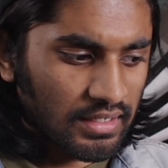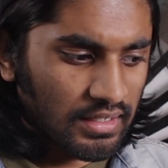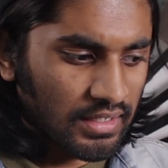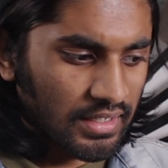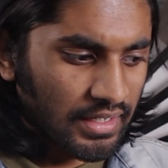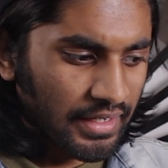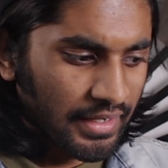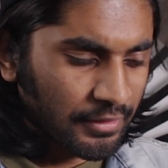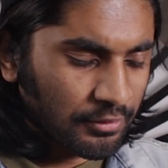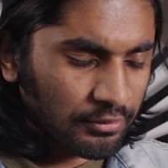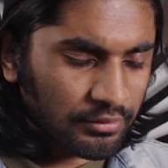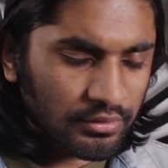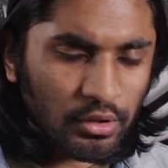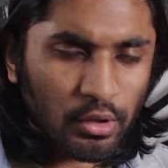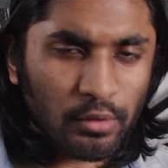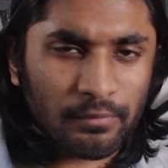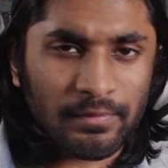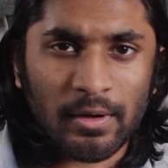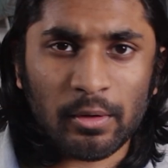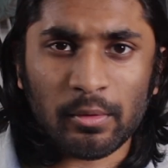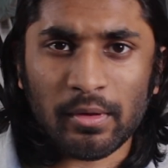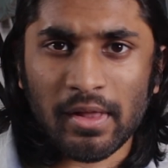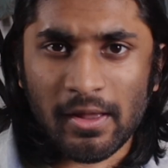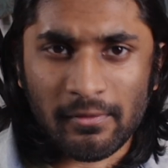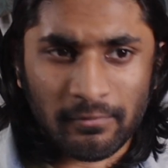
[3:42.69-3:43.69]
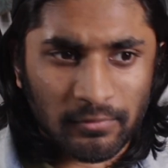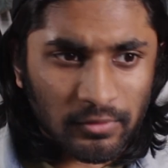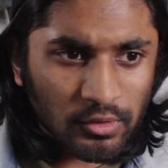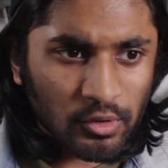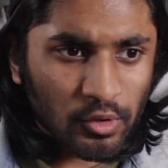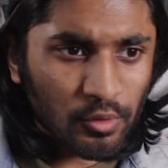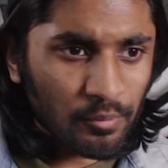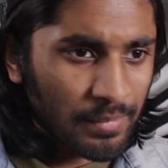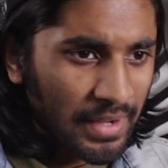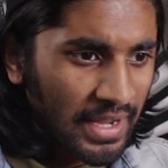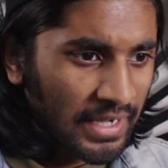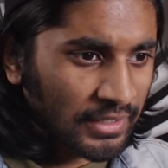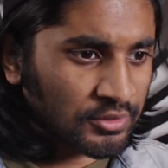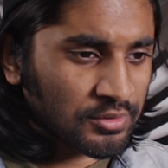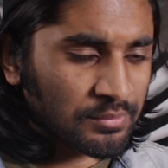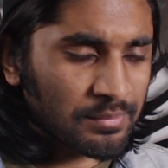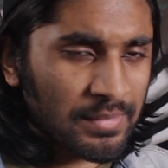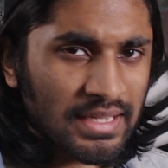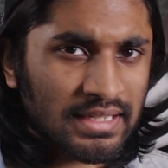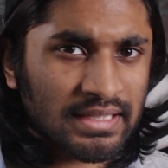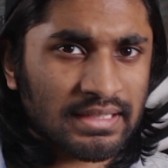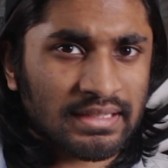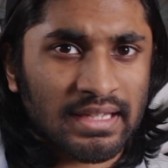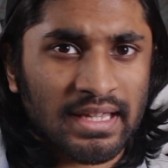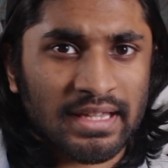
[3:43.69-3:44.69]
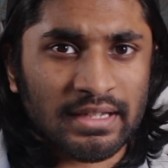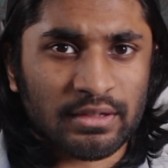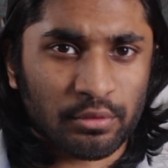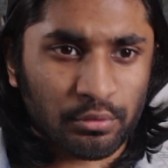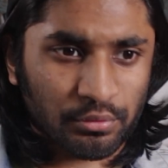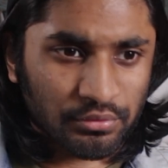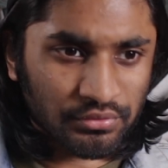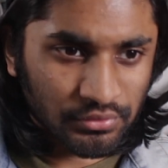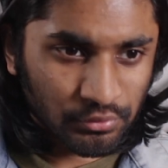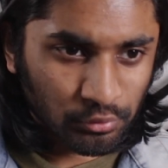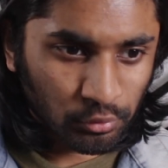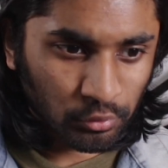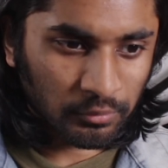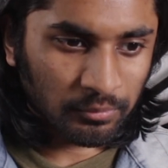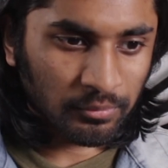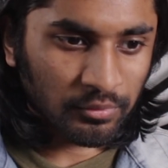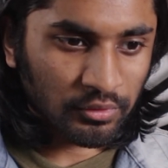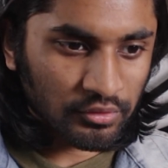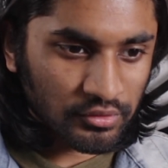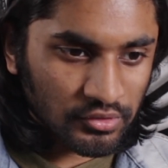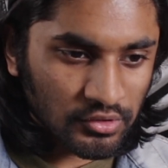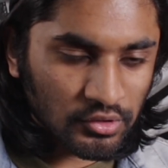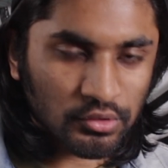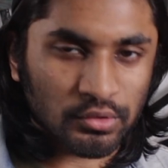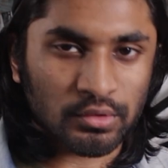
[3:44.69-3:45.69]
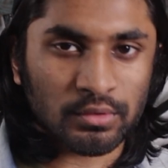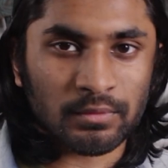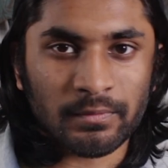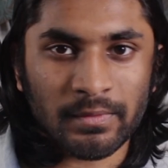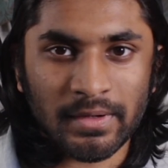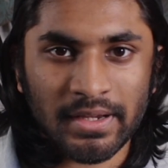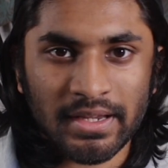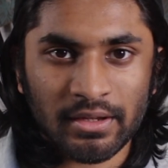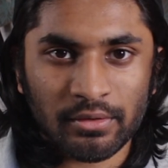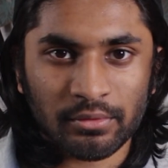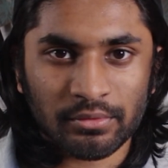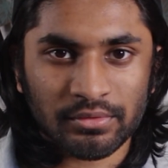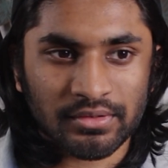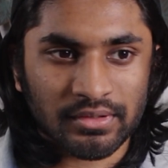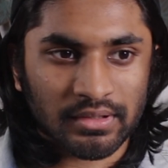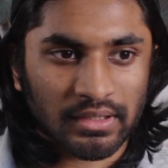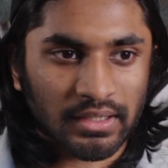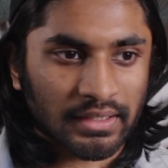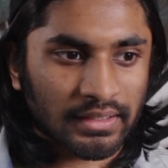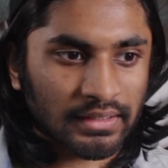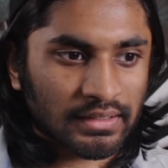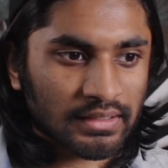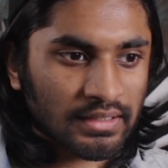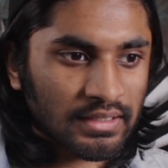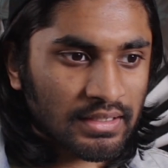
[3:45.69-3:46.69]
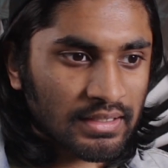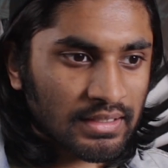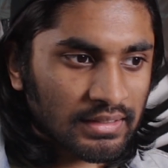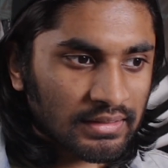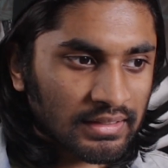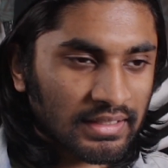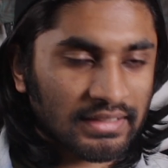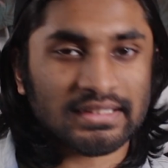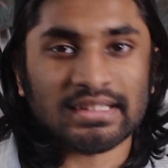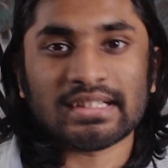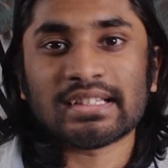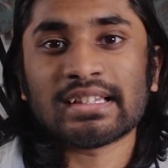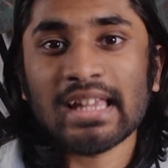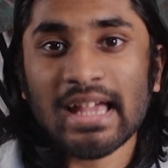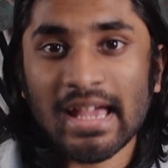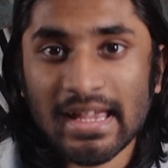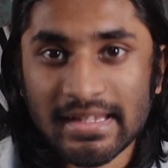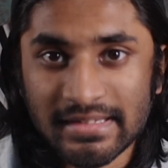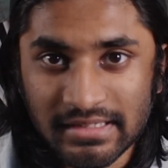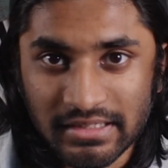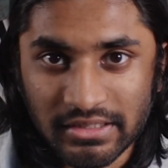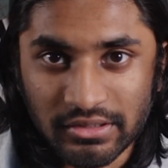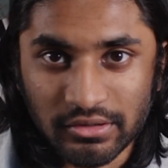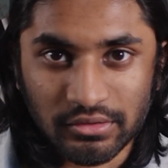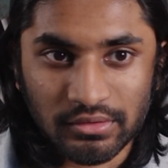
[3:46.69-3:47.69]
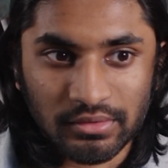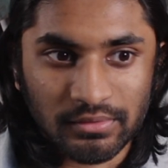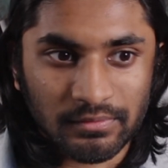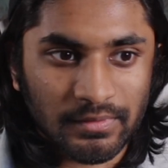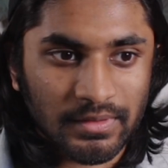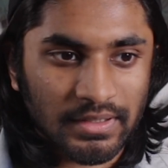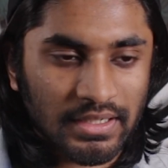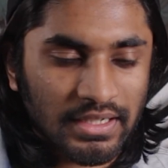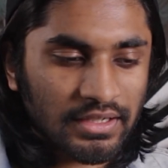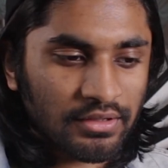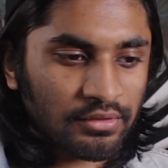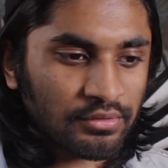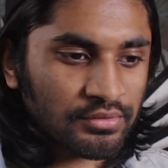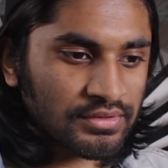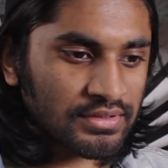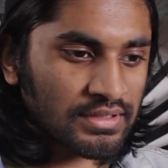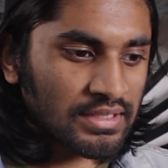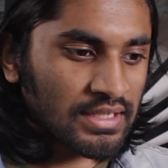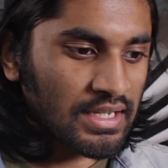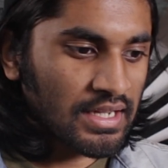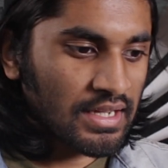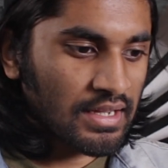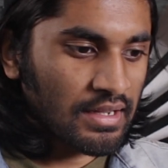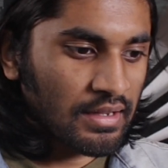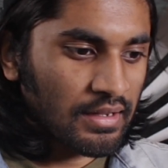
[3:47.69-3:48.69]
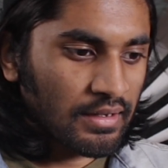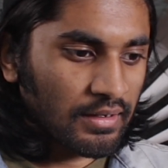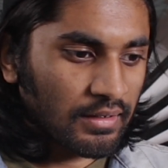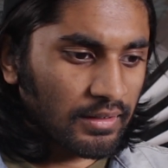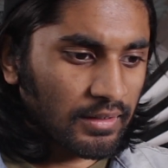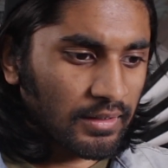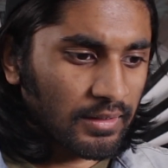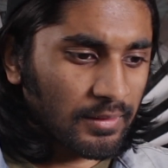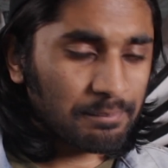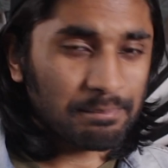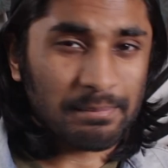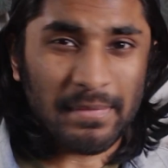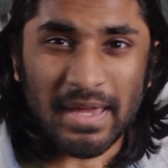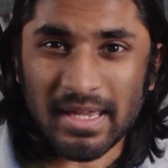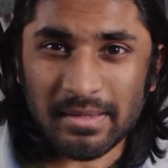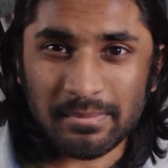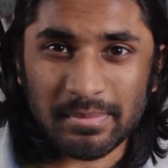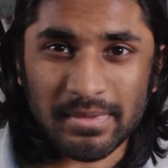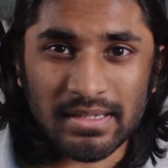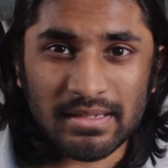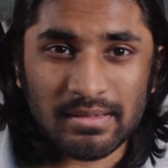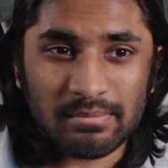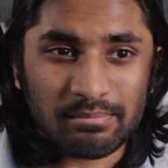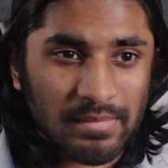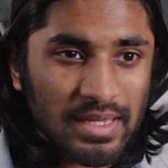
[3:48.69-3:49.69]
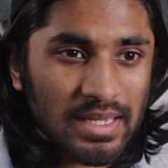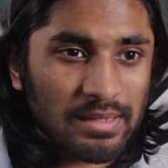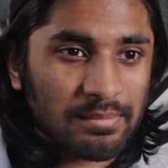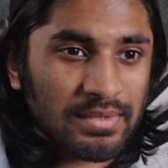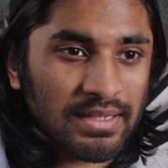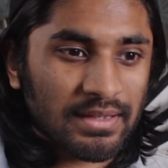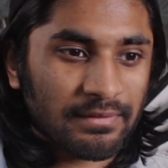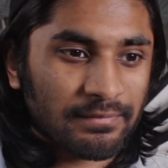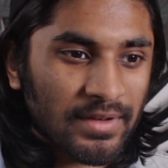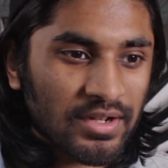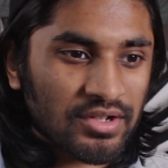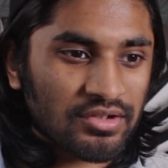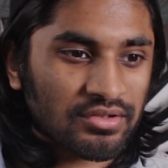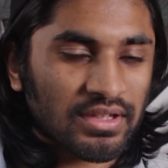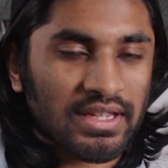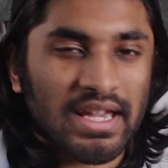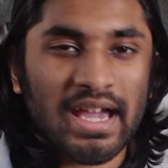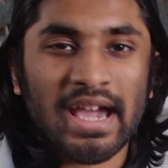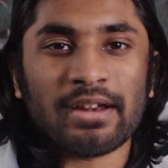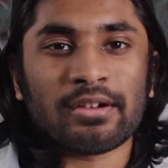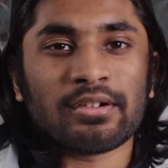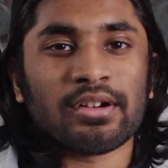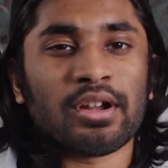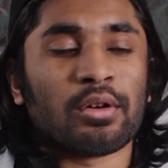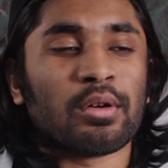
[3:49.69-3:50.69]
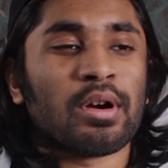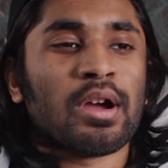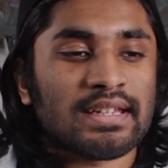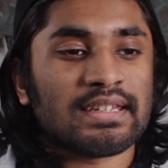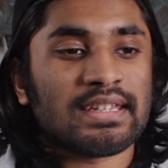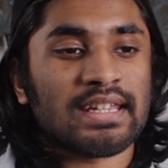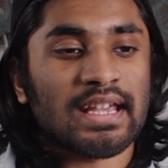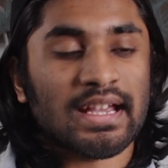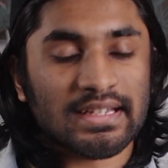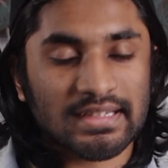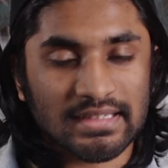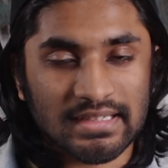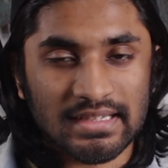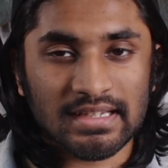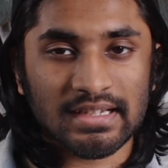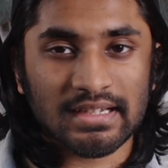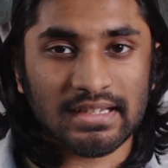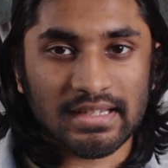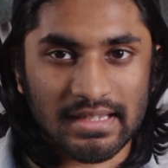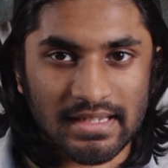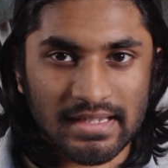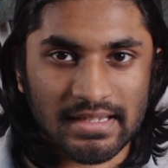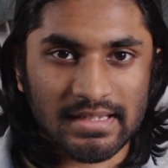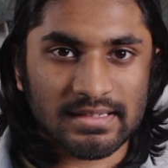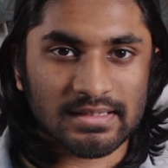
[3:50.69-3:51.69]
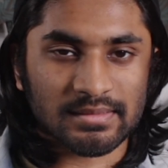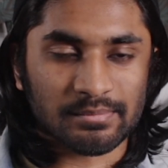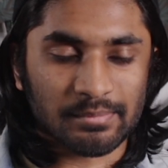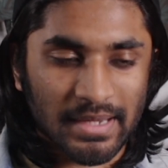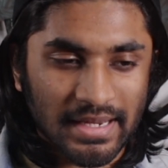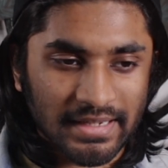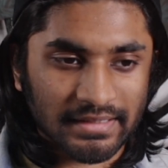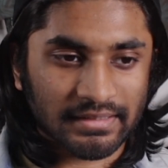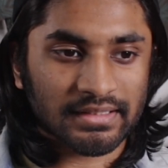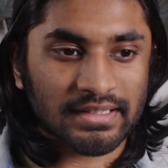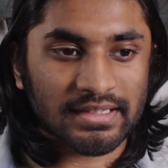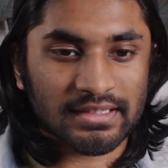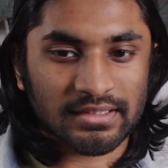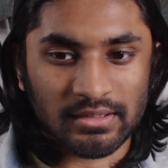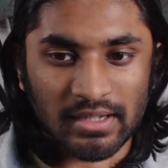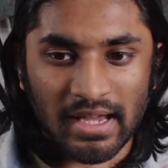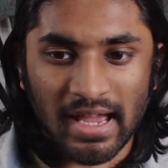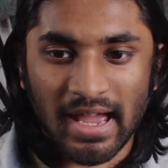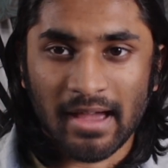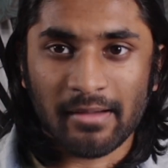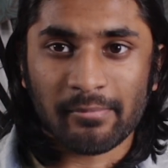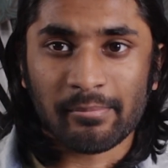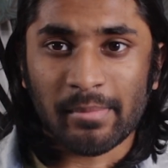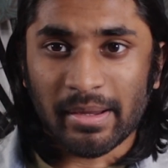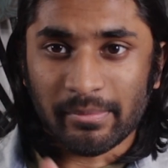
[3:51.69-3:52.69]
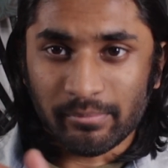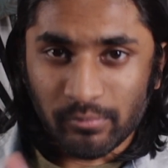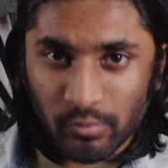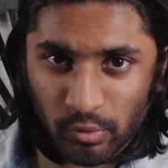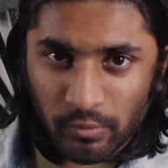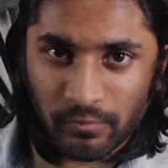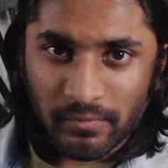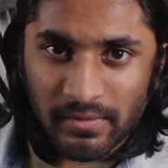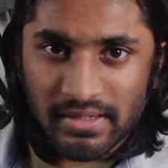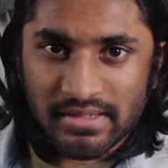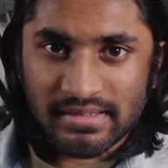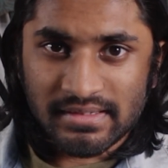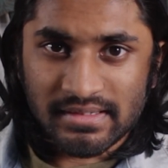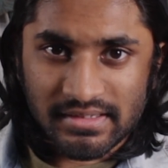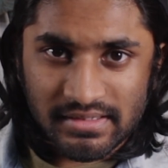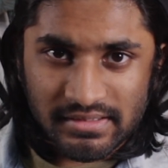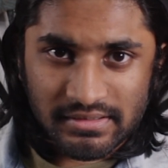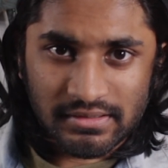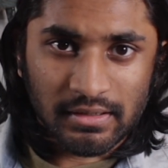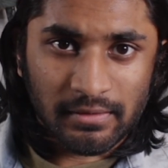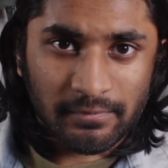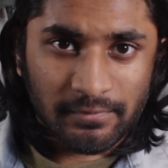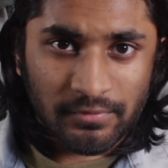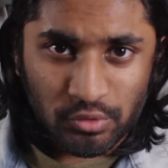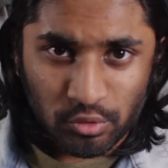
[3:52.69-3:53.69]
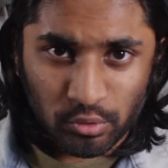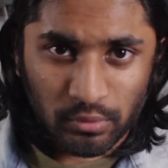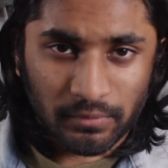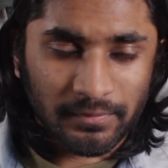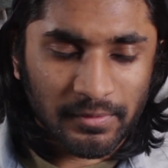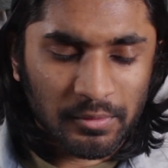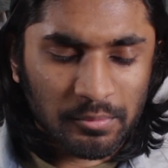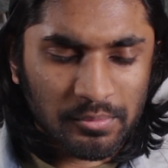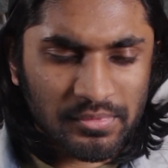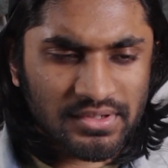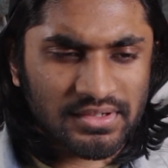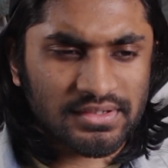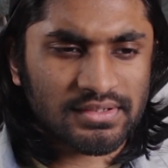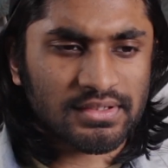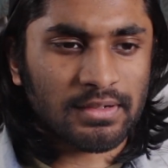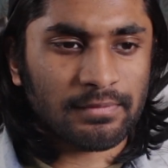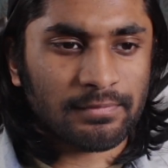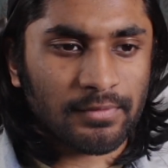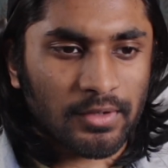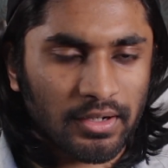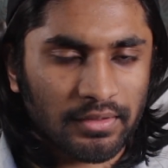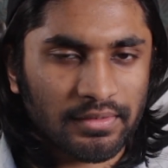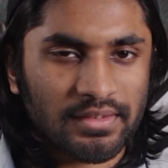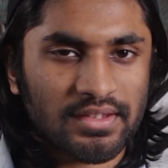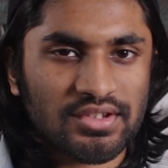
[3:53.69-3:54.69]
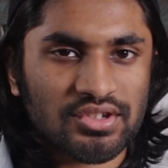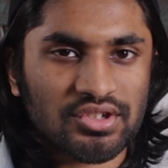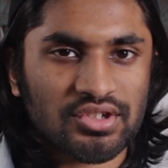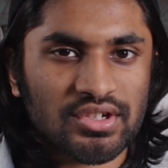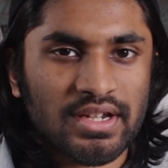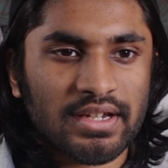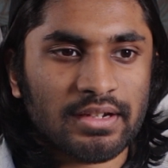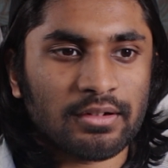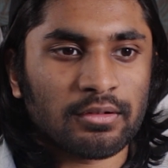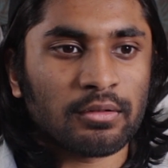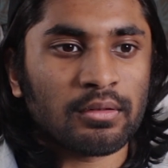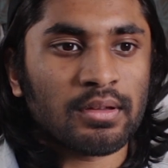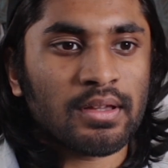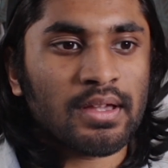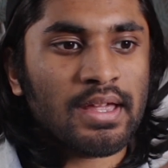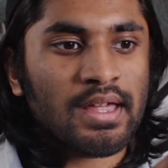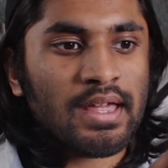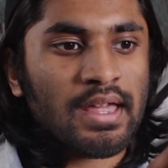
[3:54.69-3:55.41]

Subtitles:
I don't know if I'll ever go back to making like those normal YouTube videos, like the classic YouTube videos. Maybe eventually, I don't know. The idea is mainly to have my movies and stuff, short films and stuff on this channel,